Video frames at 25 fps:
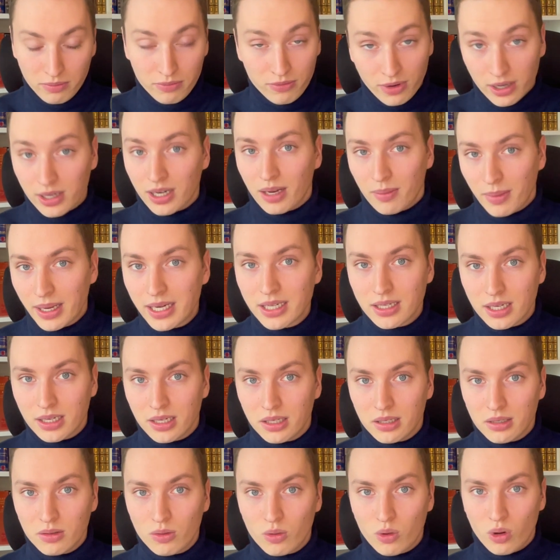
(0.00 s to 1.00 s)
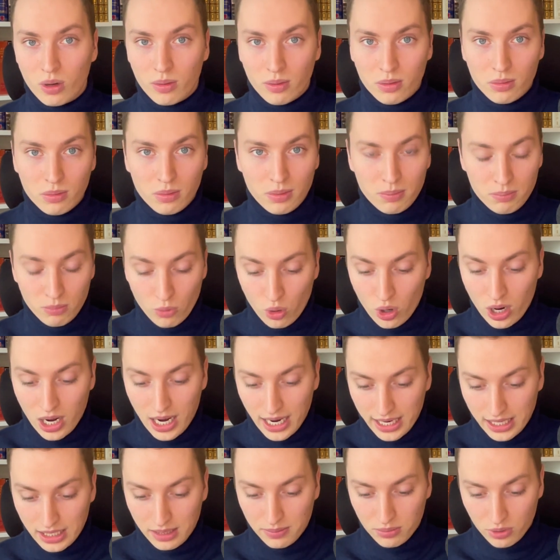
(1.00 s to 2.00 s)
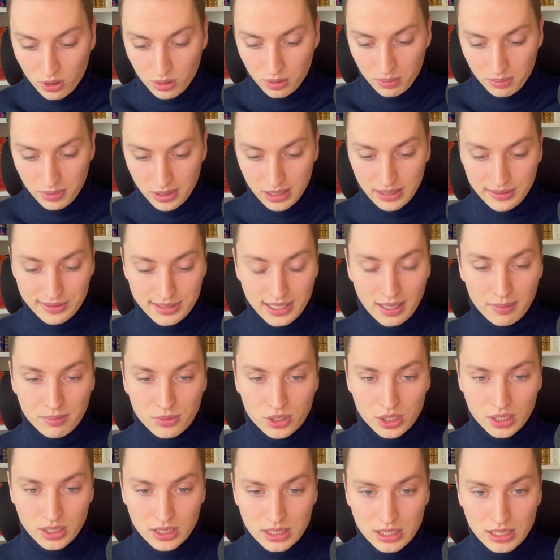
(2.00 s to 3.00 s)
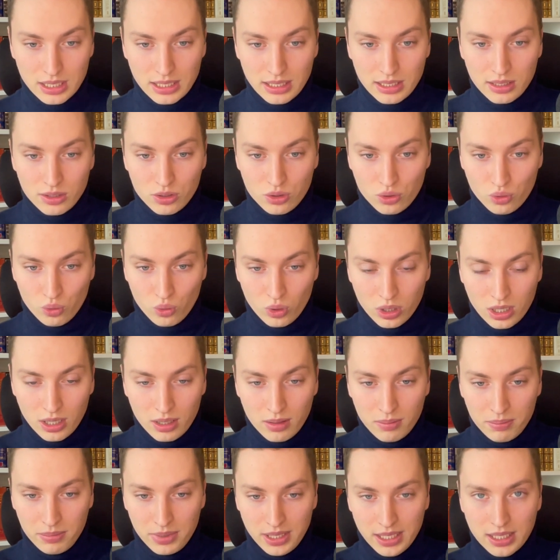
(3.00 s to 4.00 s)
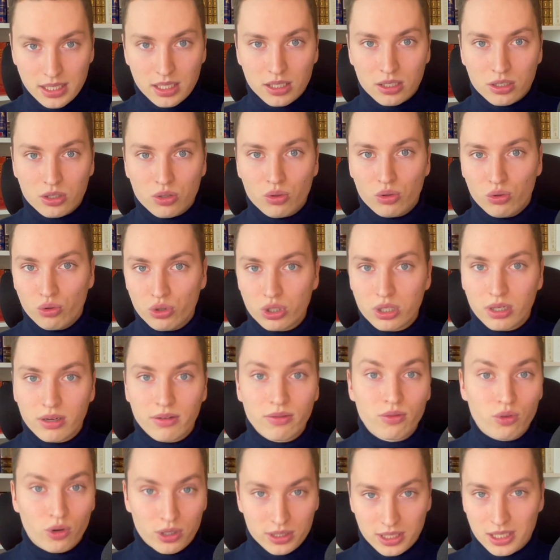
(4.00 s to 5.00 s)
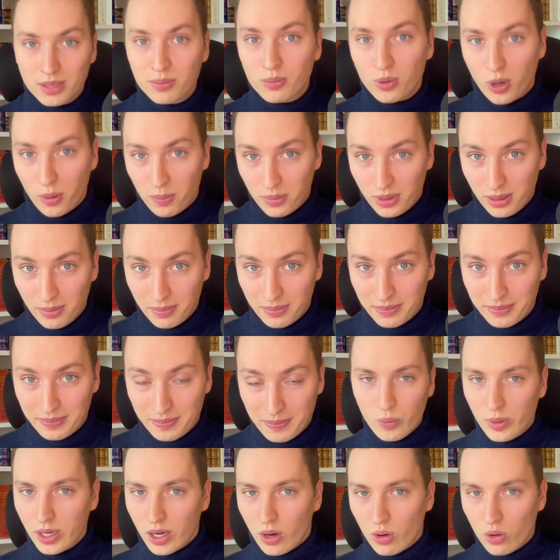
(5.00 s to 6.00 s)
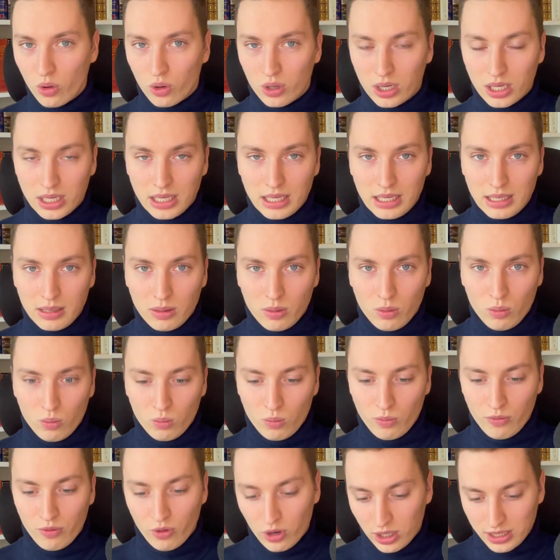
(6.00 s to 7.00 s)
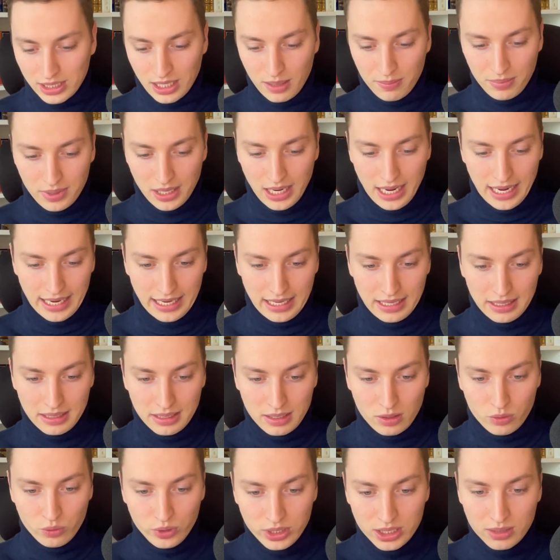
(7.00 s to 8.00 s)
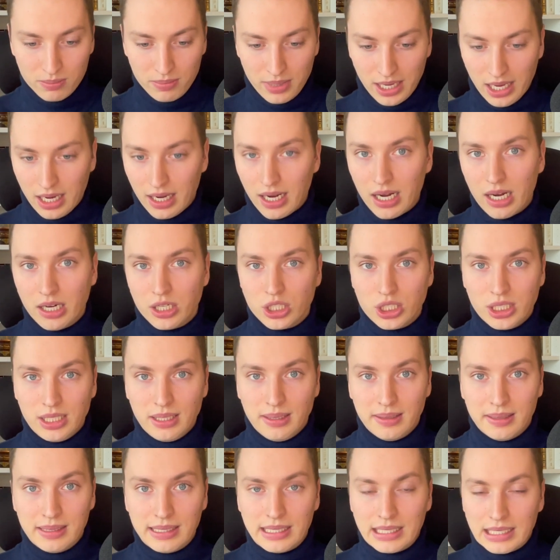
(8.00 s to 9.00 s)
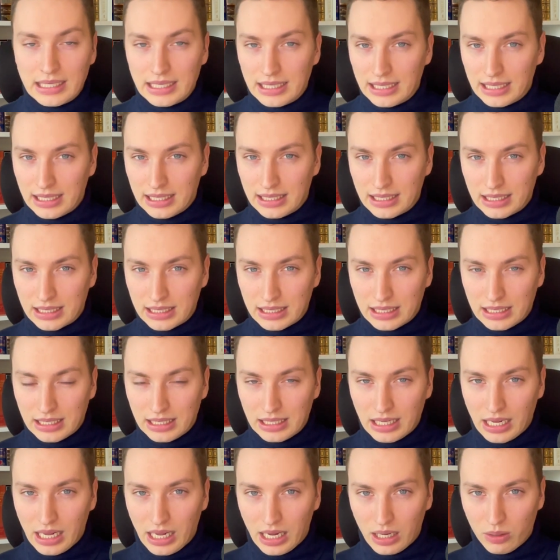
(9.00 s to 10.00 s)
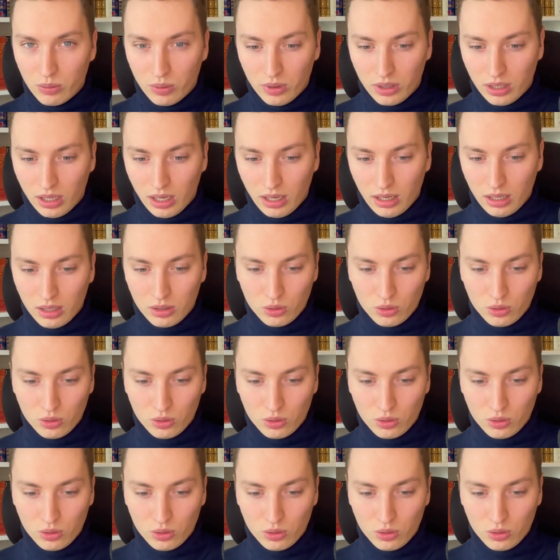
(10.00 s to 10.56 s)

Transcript: fundamental or more highly probable assumptions to build a solution for this problem. When we now look, for example, I reason by analogy and I would